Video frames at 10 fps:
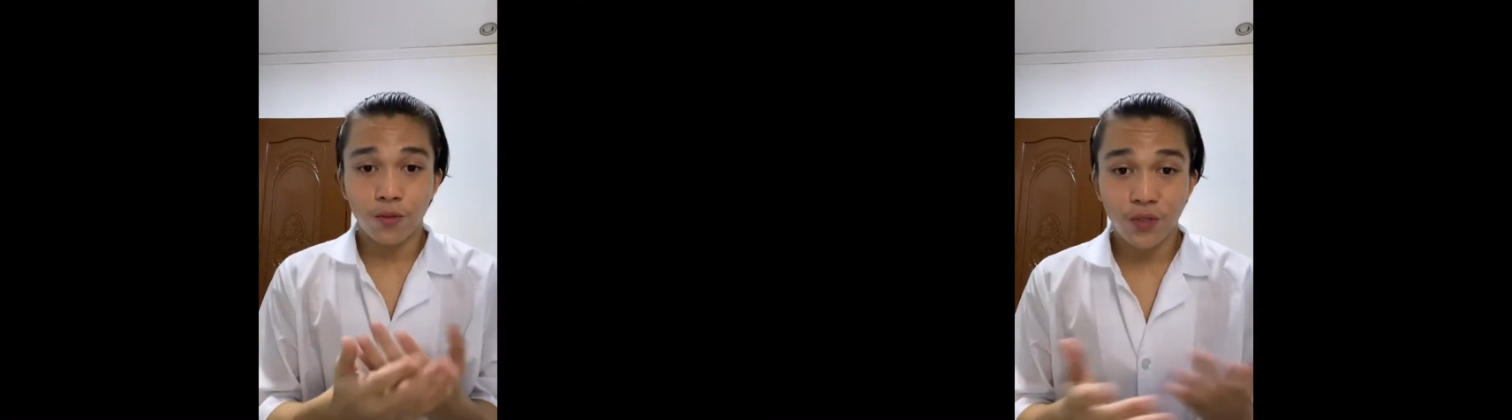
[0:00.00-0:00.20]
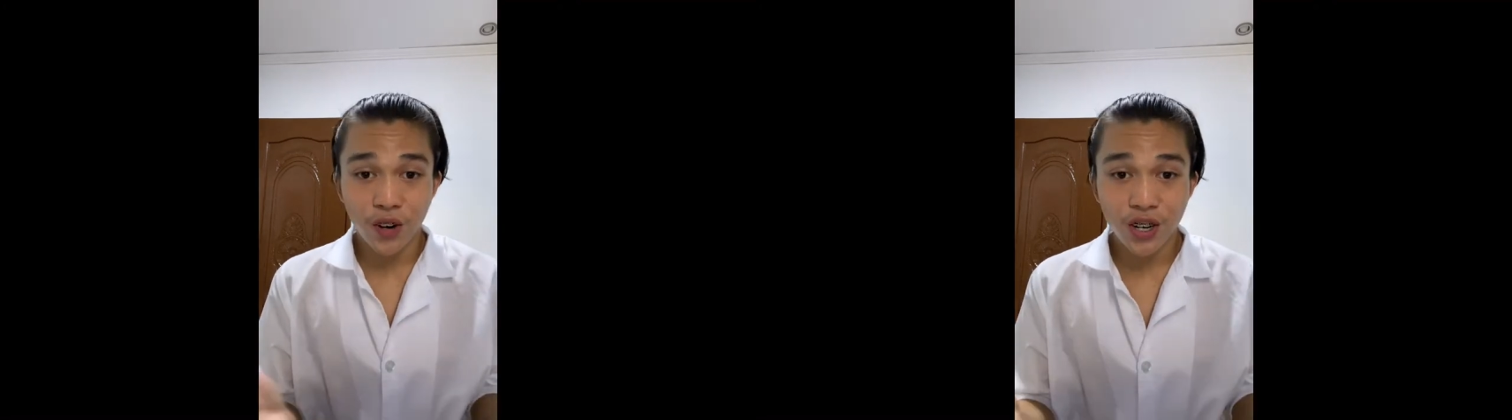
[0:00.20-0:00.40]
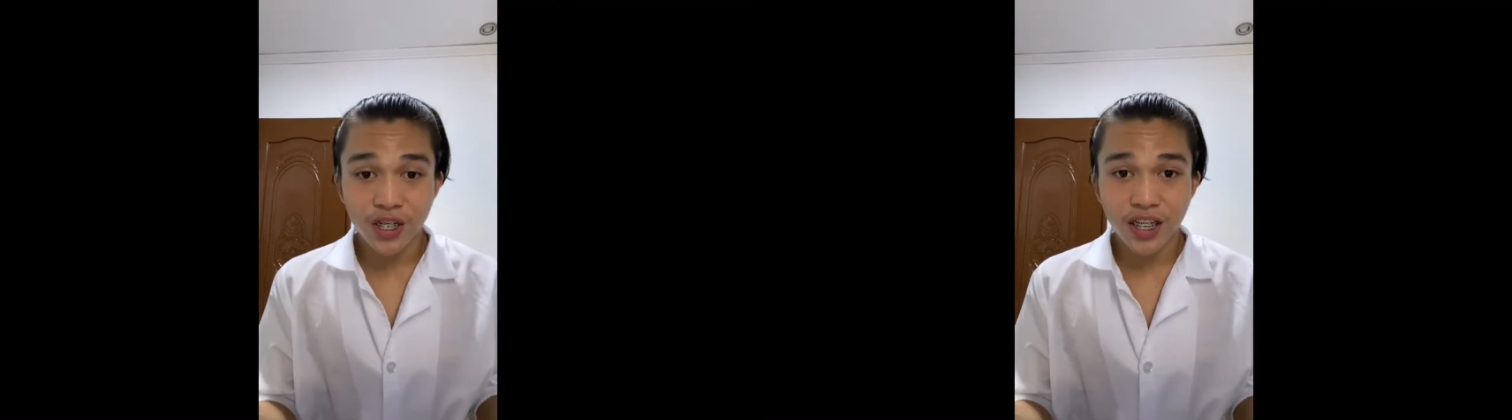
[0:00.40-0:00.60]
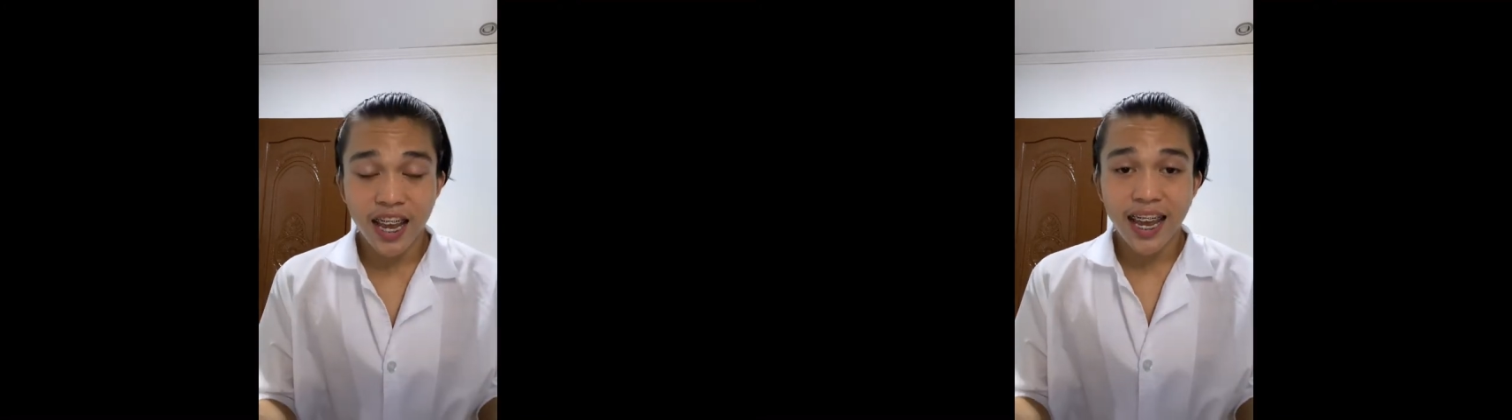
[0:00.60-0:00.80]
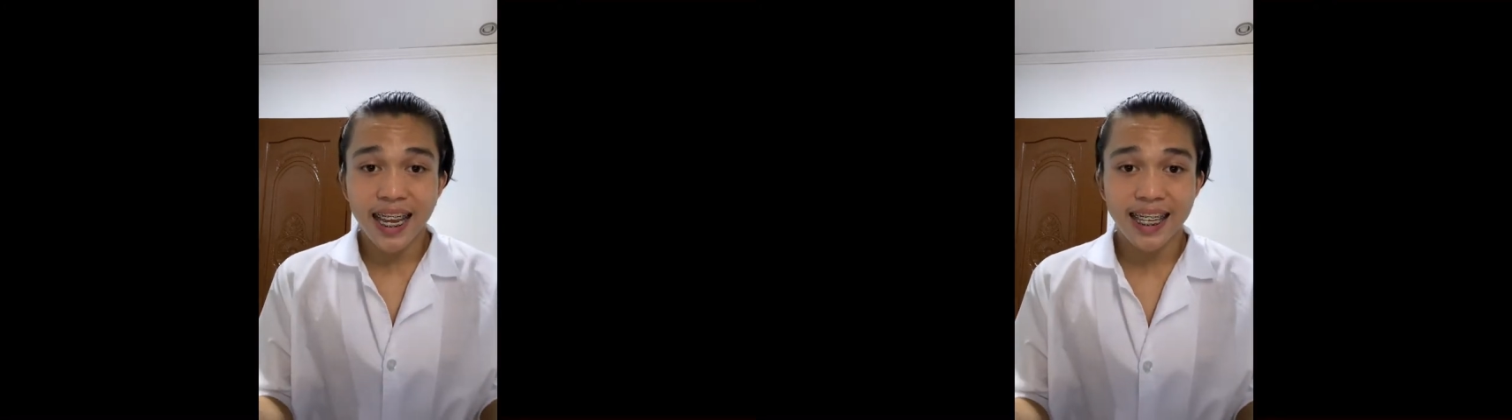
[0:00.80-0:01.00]
First
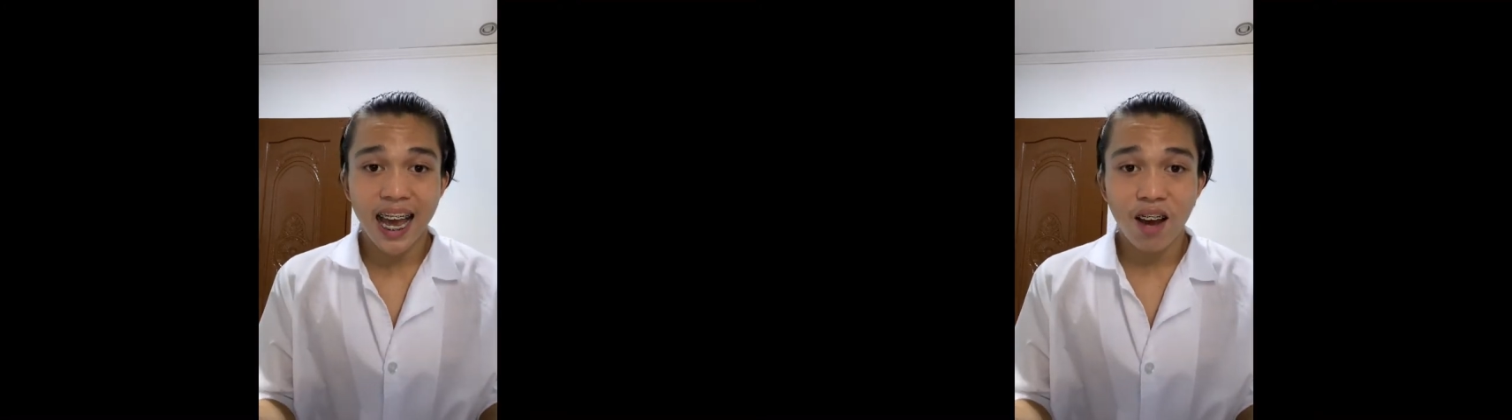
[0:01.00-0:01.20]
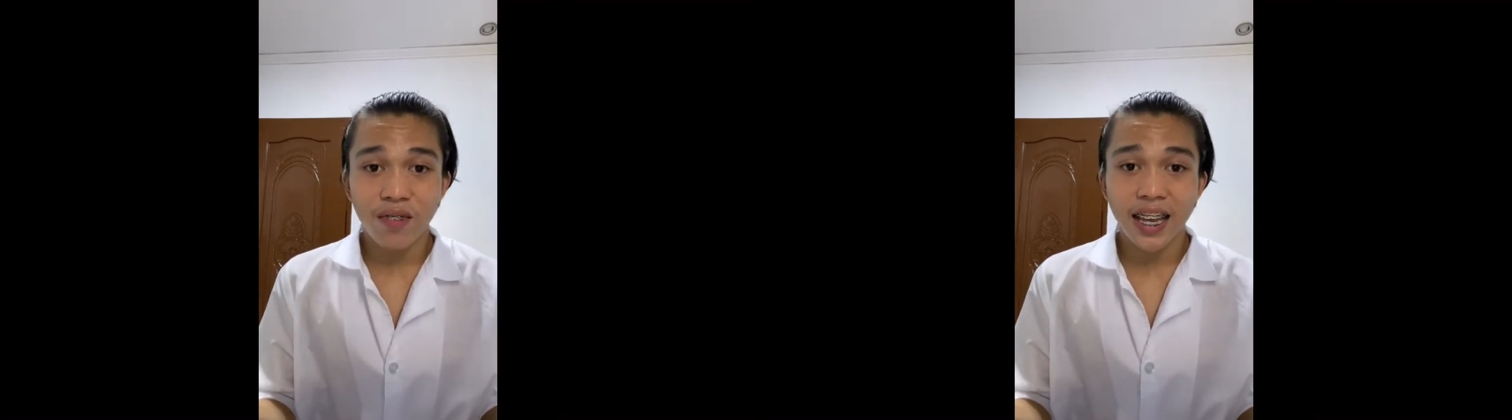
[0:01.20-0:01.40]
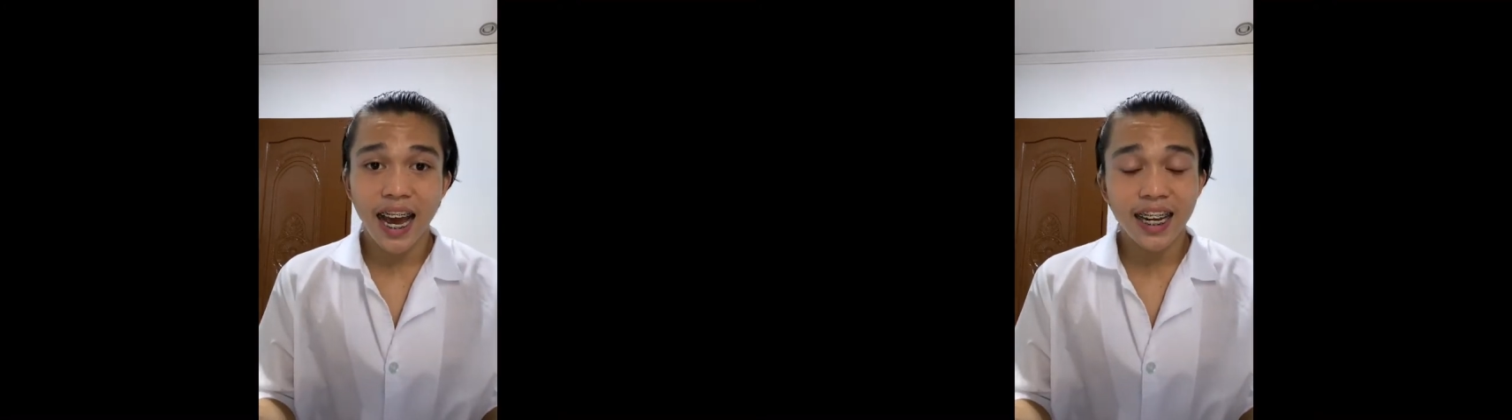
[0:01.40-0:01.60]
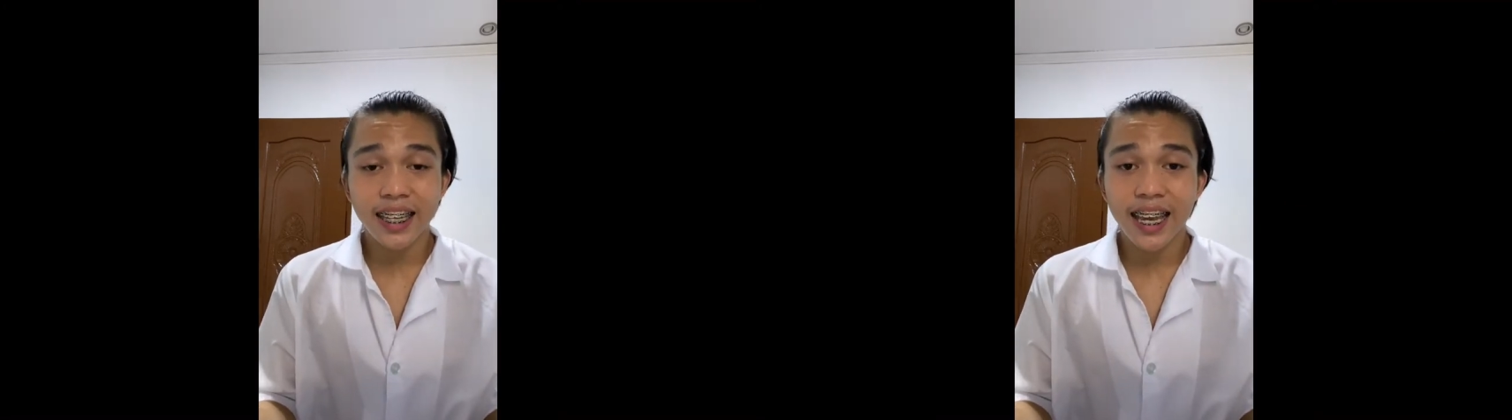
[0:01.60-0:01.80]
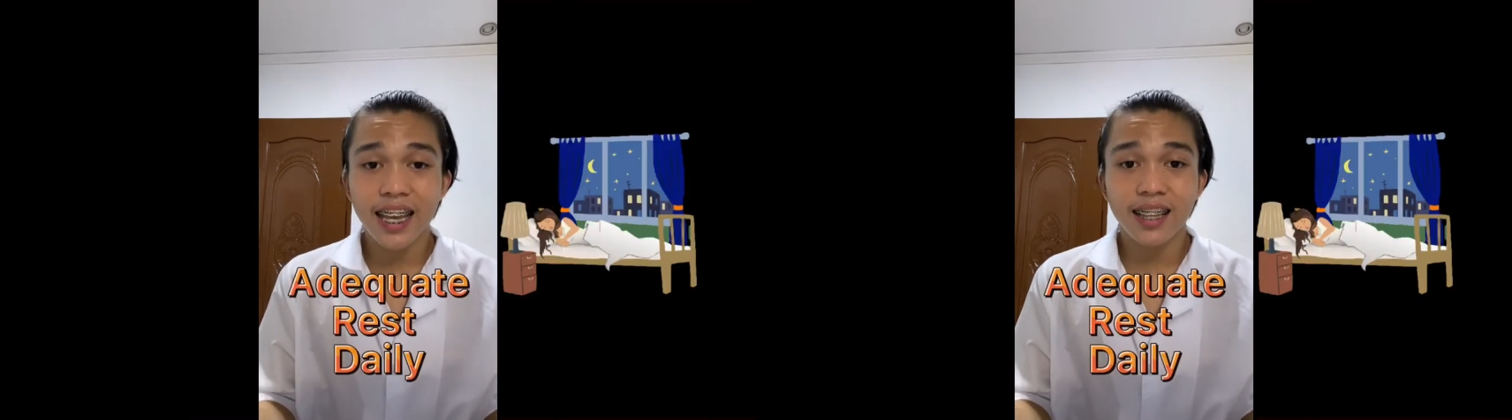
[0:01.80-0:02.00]
is having
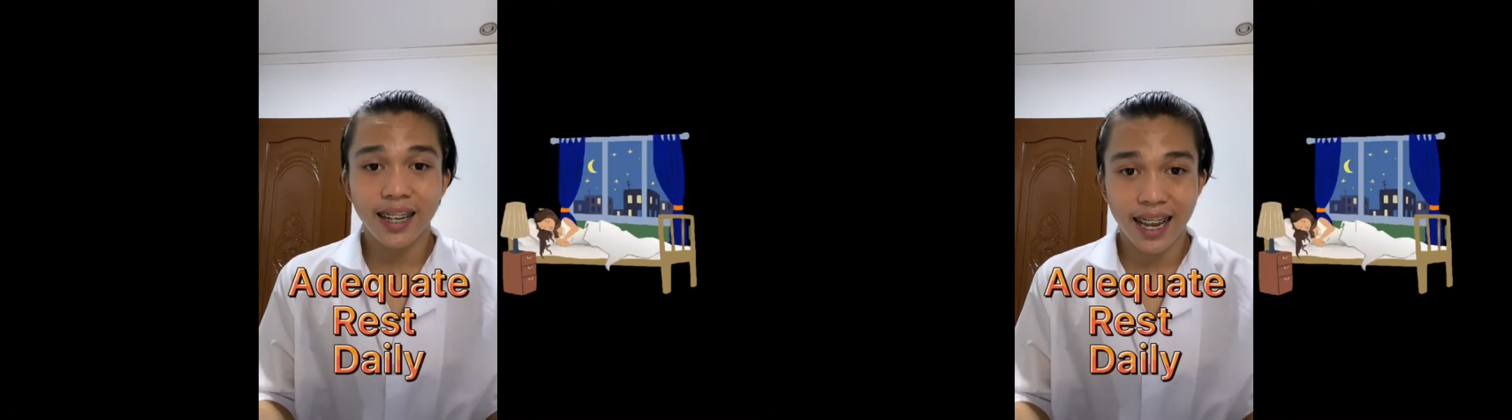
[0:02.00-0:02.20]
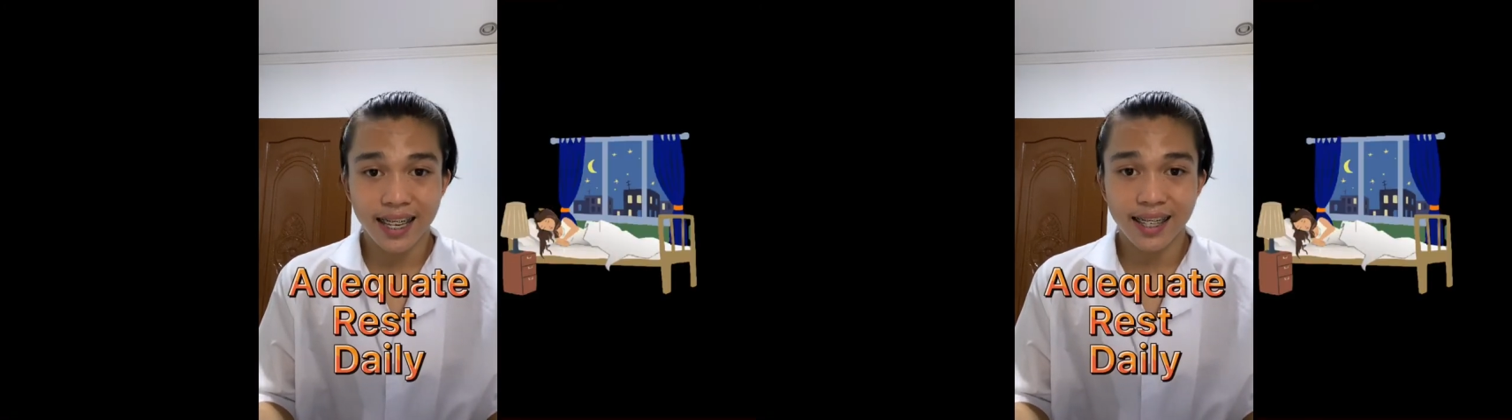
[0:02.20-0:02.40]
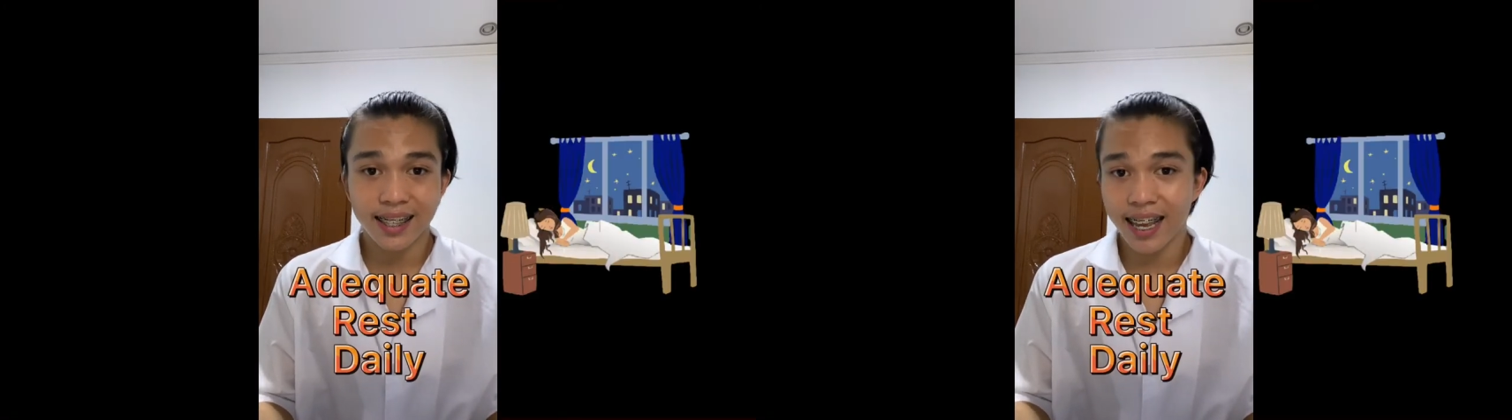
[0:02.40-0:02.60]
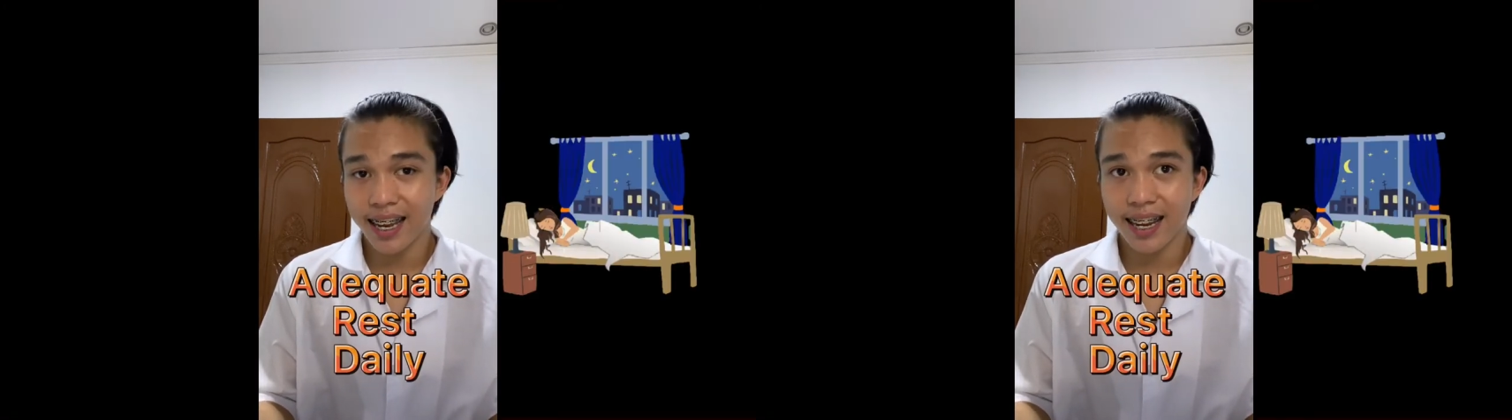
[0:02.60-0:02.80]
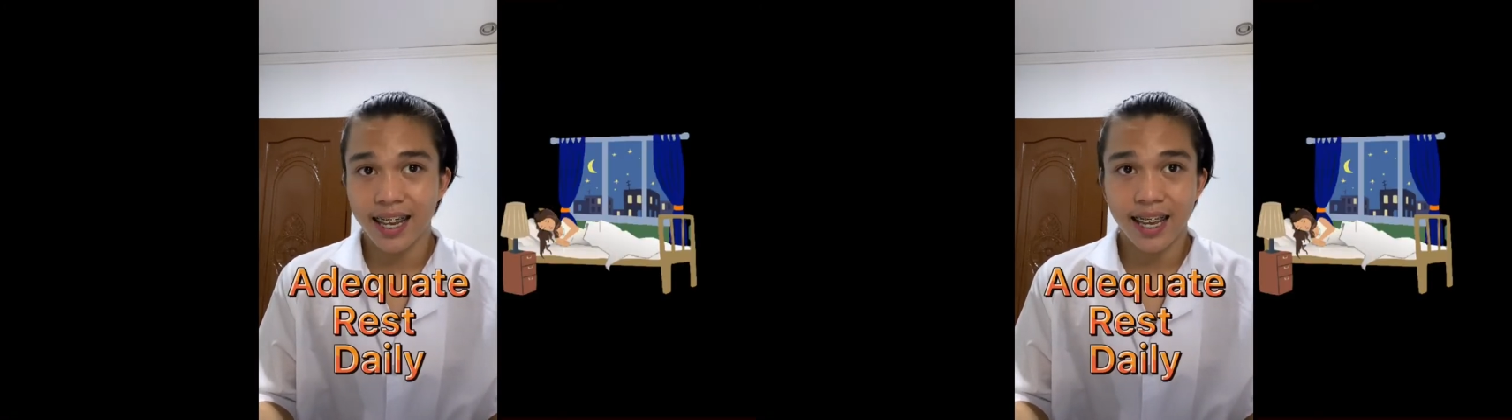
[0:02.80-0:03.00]
adequate rest
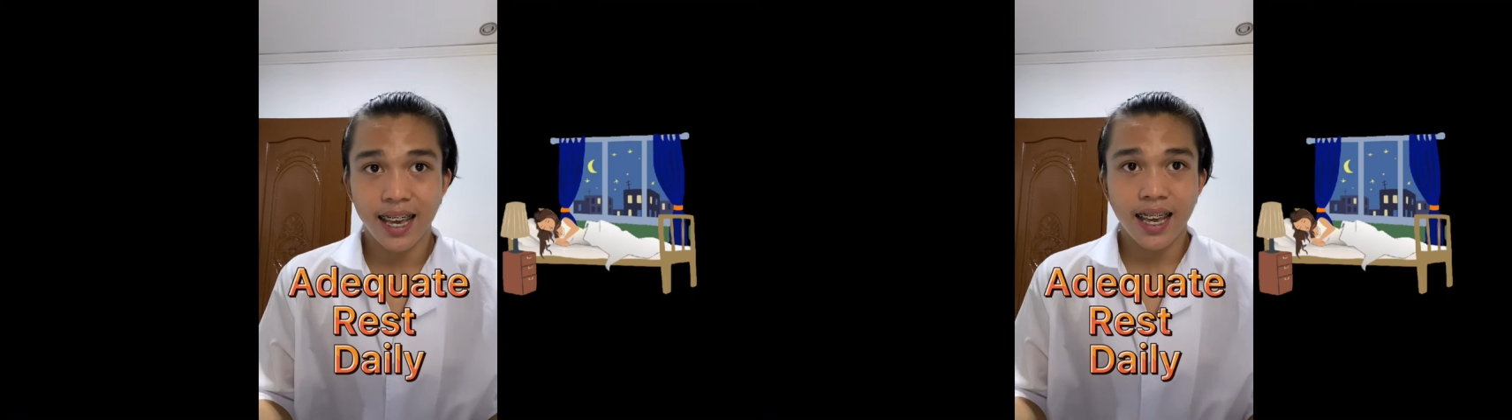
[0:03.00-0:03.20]
daily.